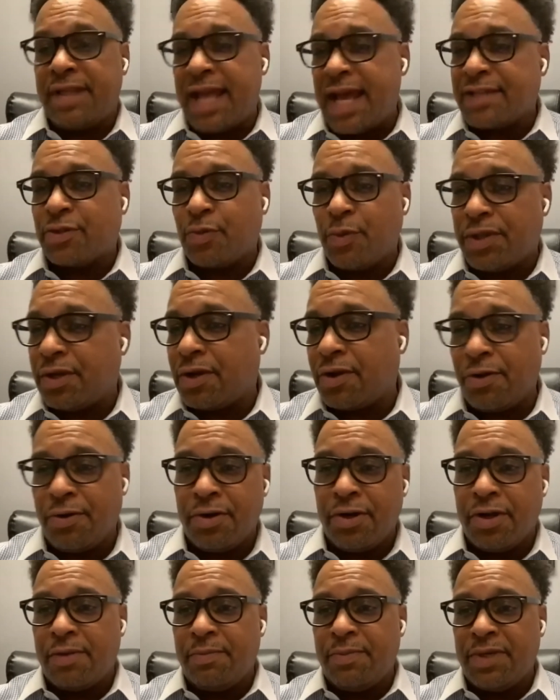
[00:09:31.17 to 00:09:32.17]
That's what the
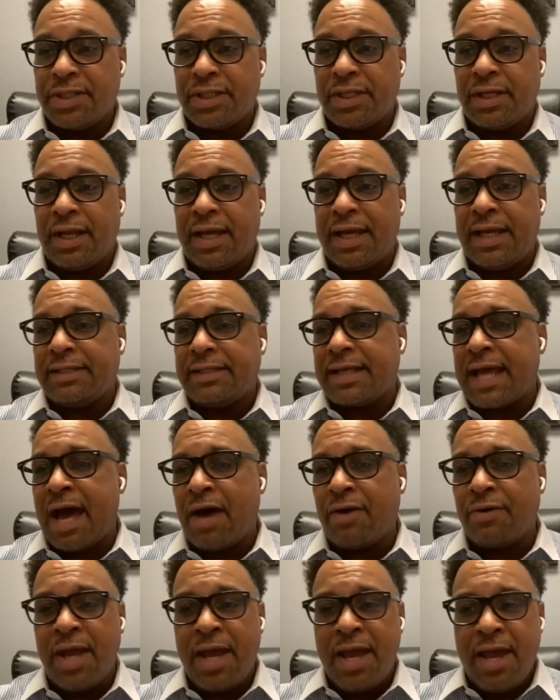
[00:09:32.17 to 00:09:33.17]
Kerner Commission lays
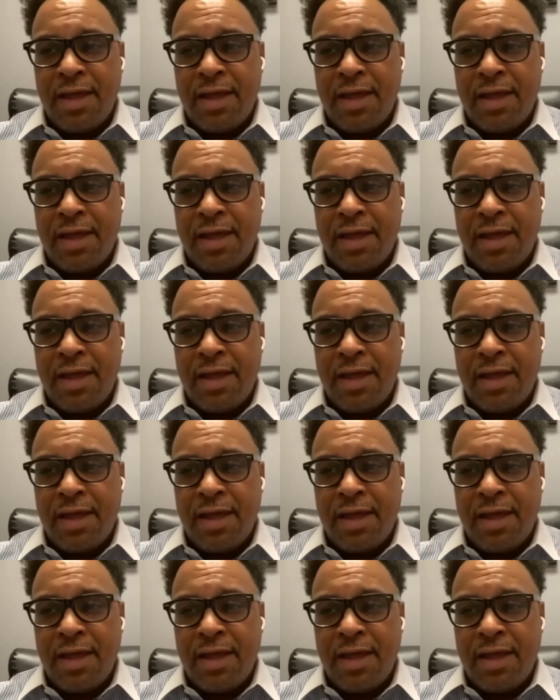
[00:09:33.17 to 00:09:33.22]
out.